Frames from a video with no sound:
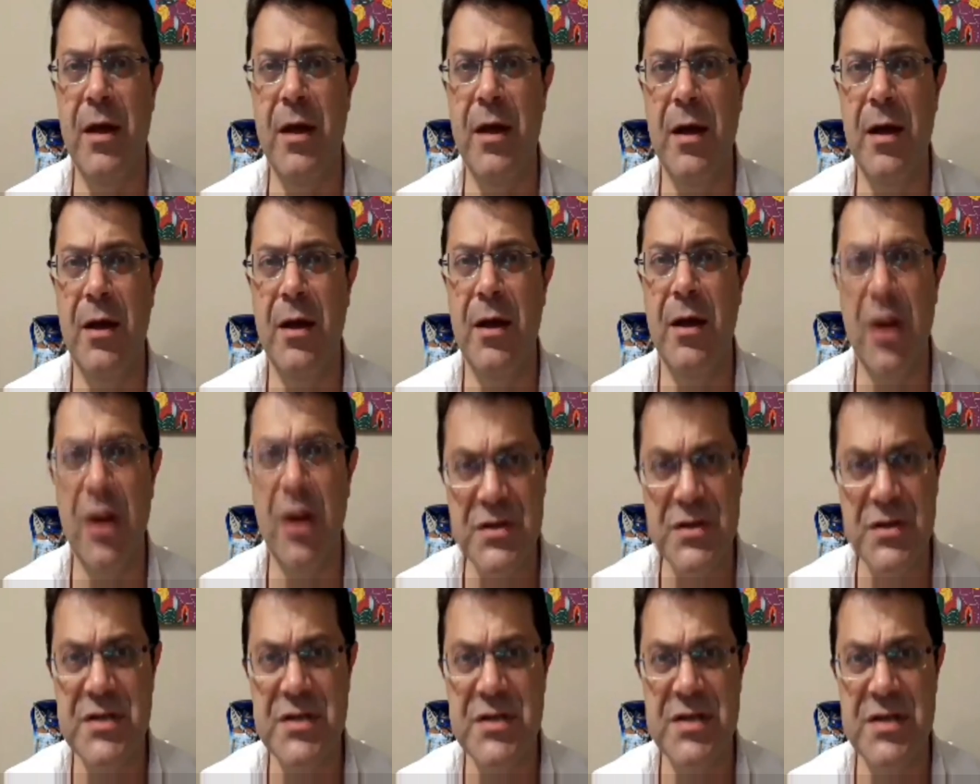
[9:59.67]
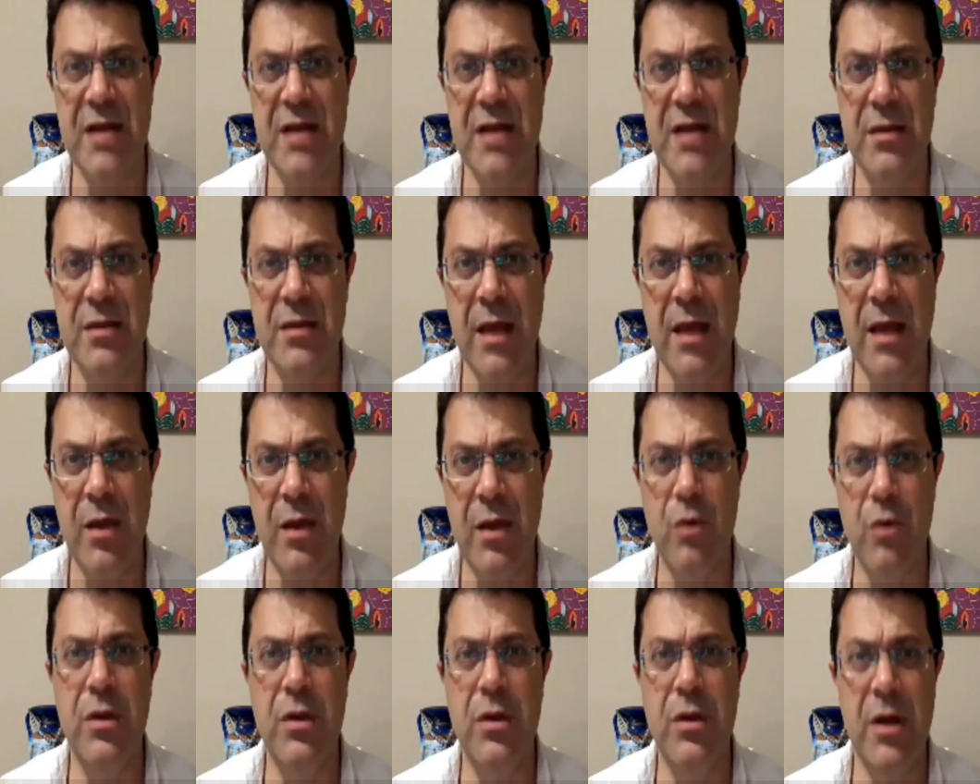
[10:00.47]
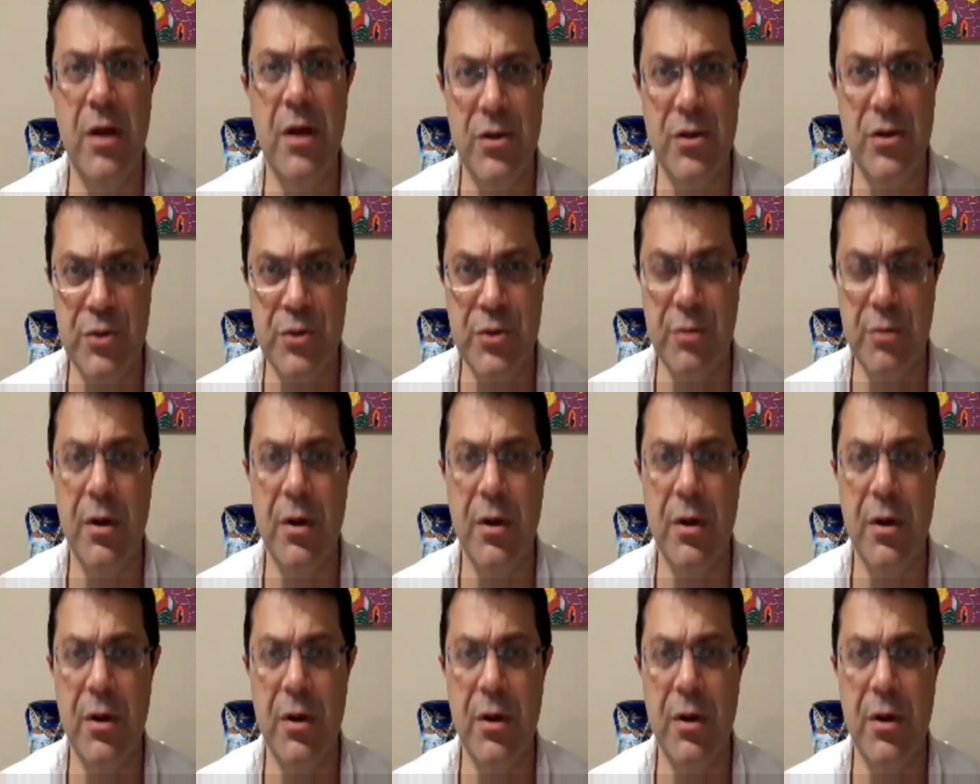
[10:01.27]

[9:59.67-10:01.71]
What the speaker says: losses that they could injure,